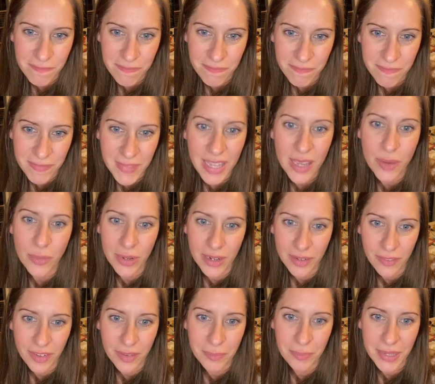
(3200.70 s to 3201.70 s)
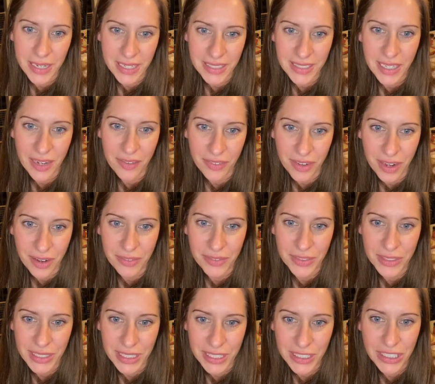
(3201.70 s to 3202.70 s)
It would have been a tough
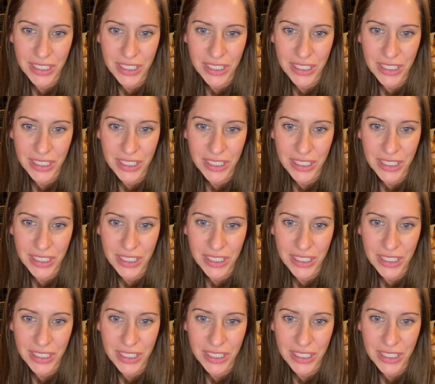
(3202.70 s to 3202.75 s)
conversation. They